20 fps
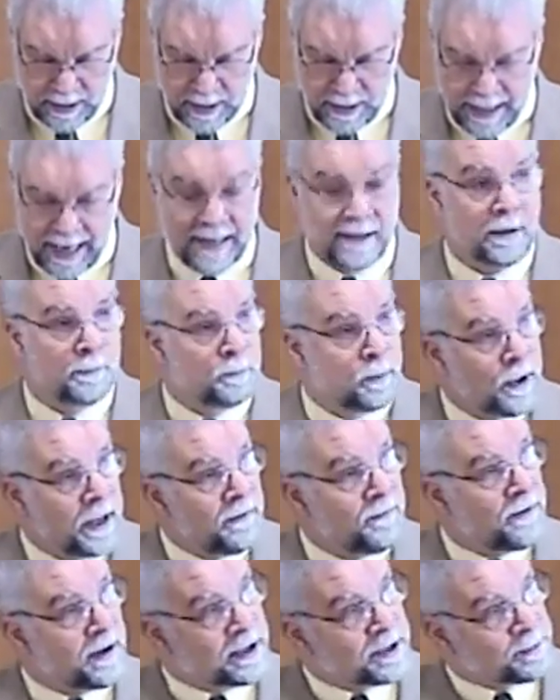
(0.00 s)
And the
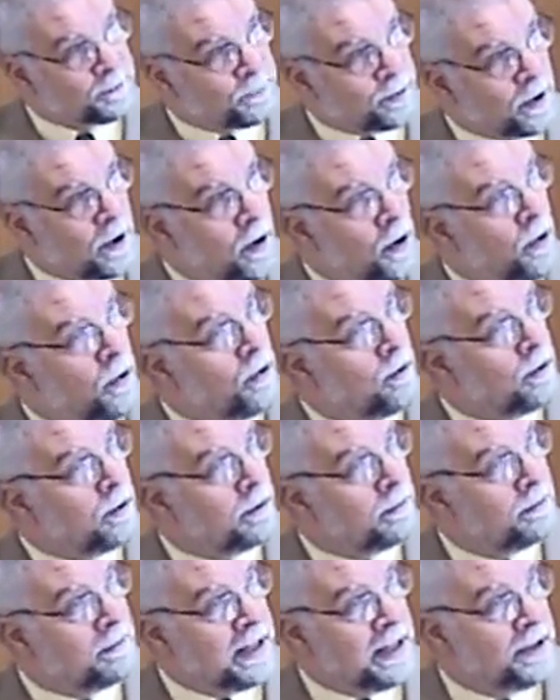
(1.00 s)
prefix pro
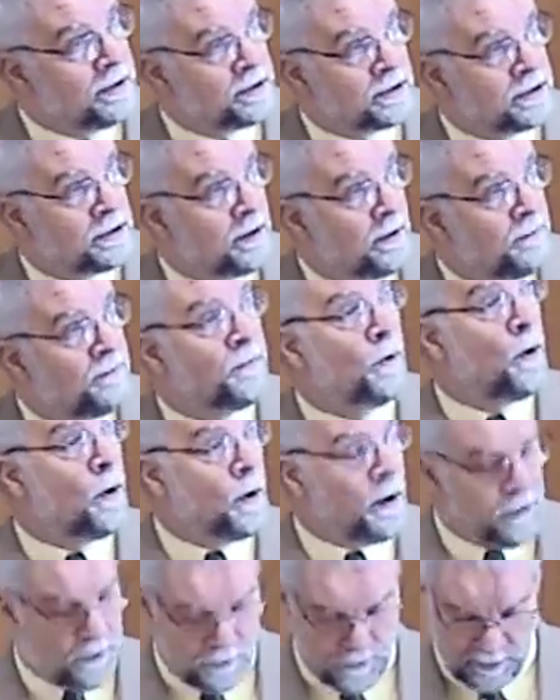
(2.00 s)
means
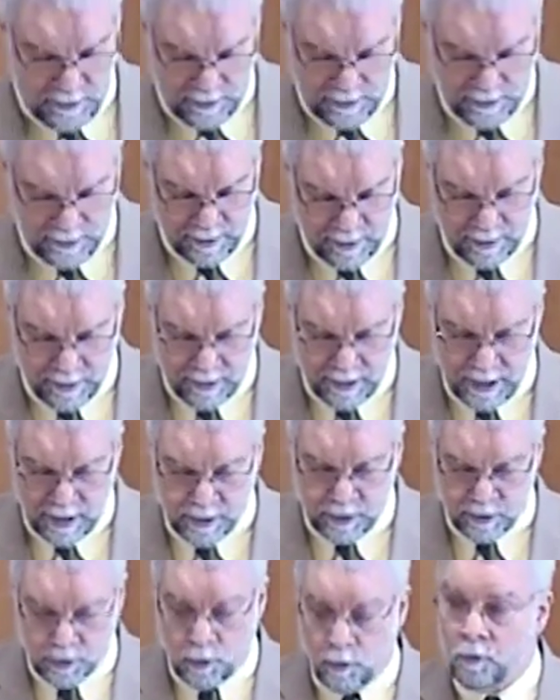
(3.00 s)
forth.
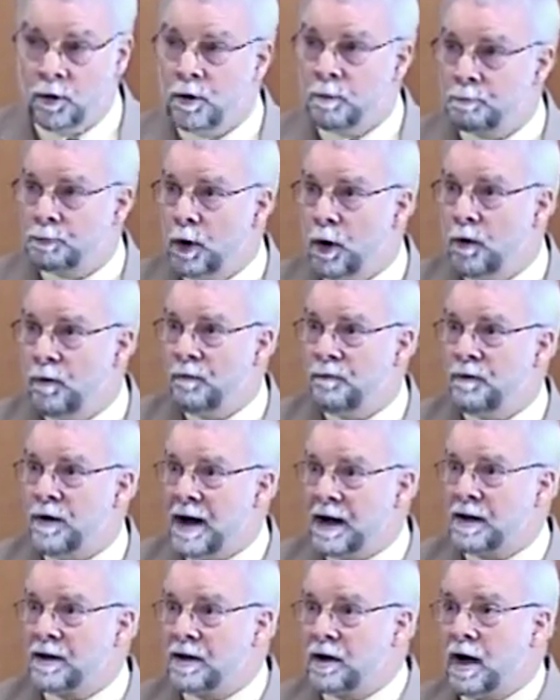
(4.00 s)
So
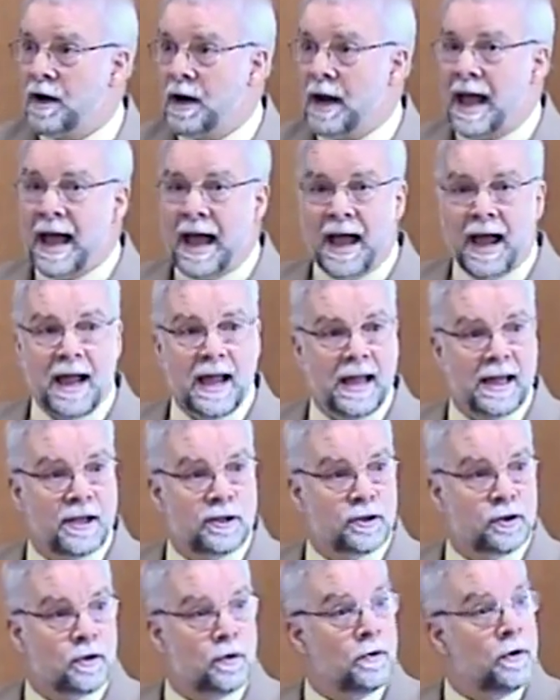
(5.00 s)
provocare is
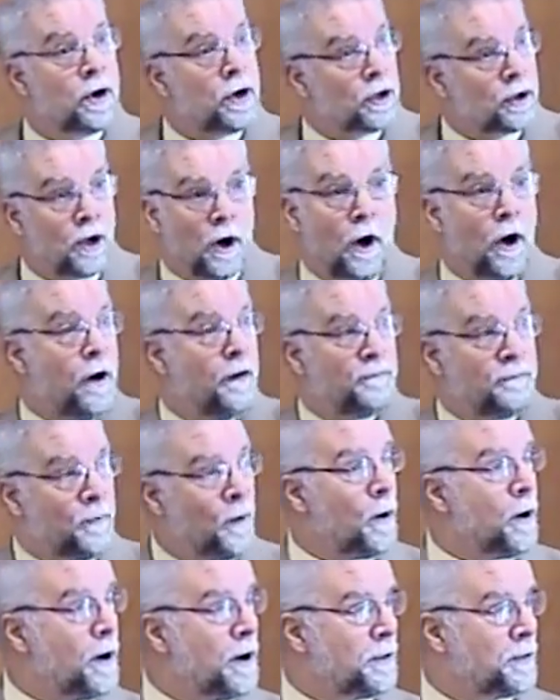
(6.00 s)
to call
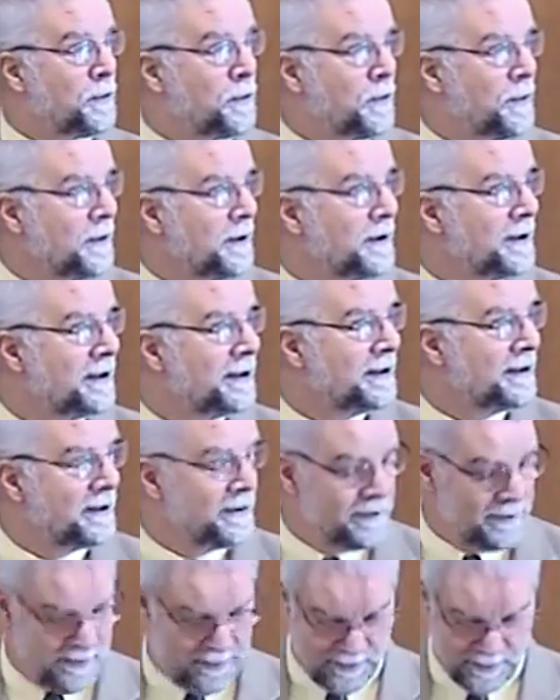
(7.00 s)
forth.
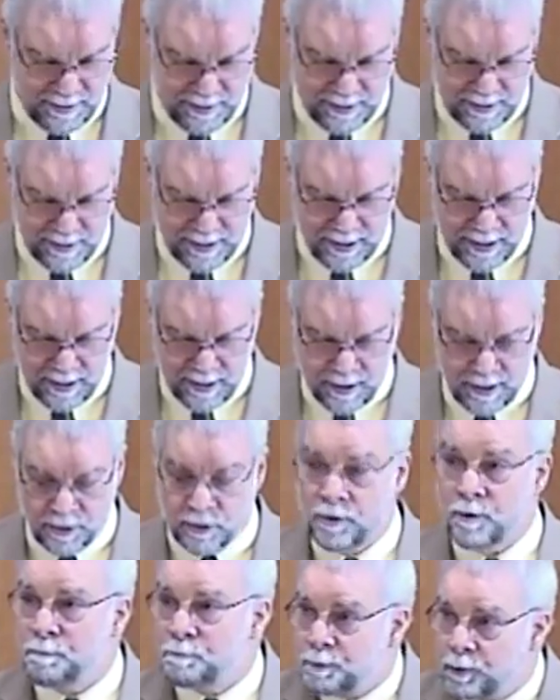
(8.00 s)

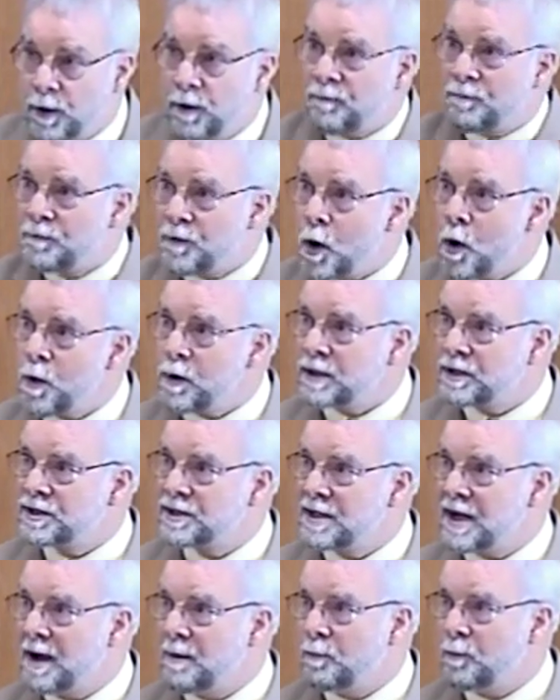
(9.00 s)
To provoke
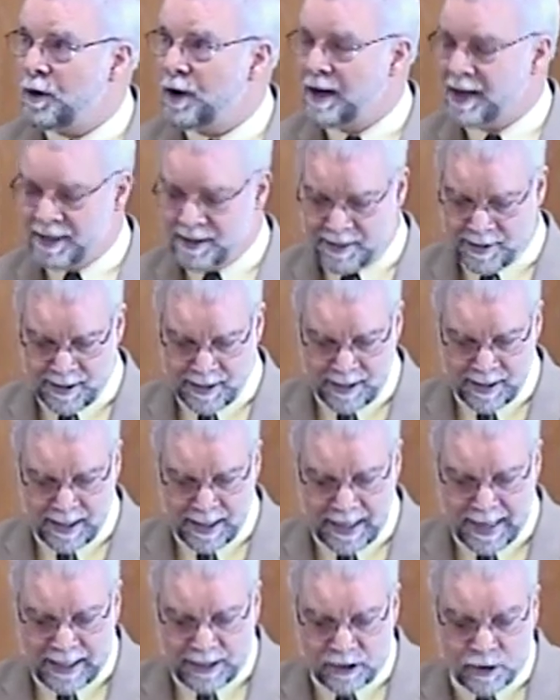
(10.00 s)
someone
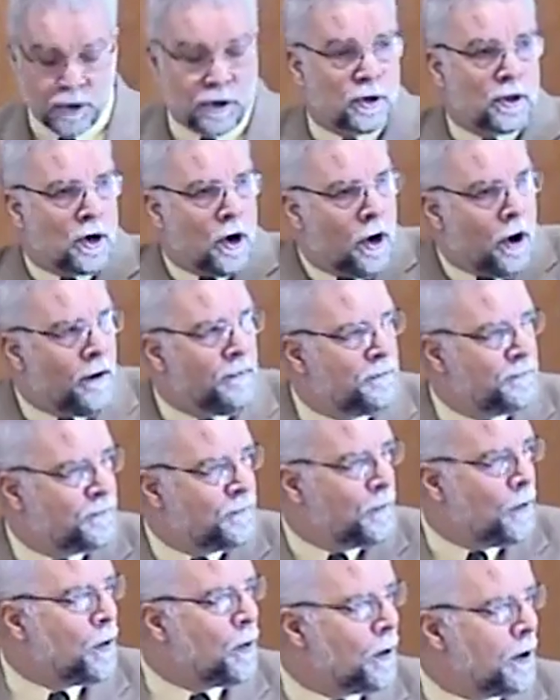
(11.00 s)
is to call
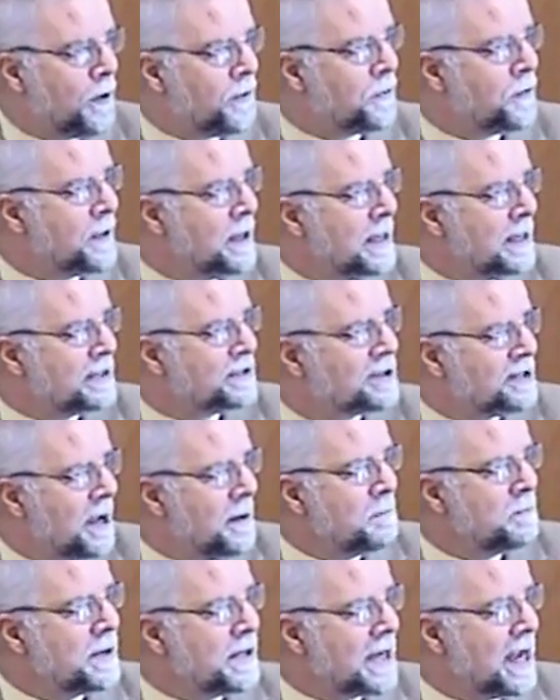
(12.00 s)
forth
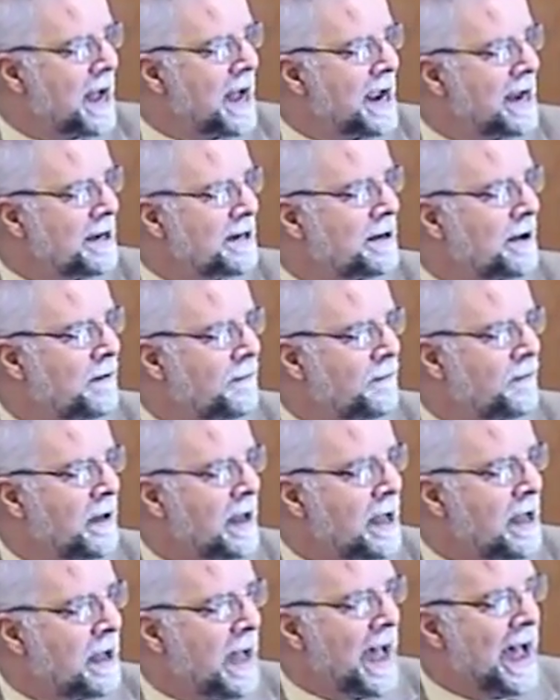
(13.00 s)
some kind of
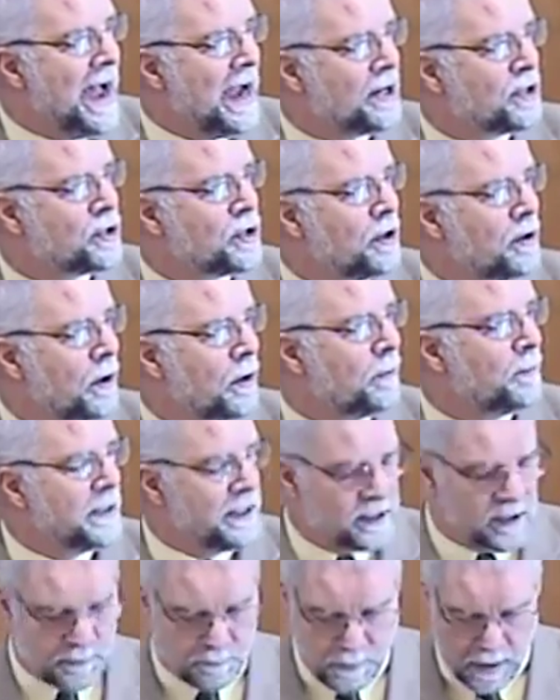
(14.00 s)
action or
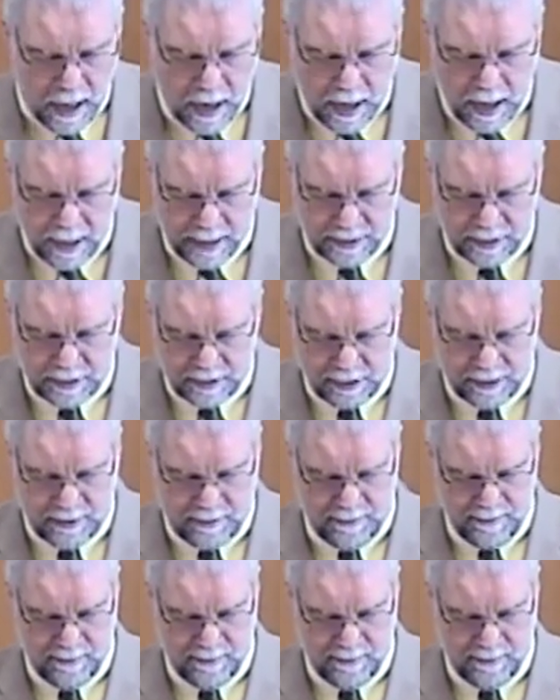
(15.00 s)
response.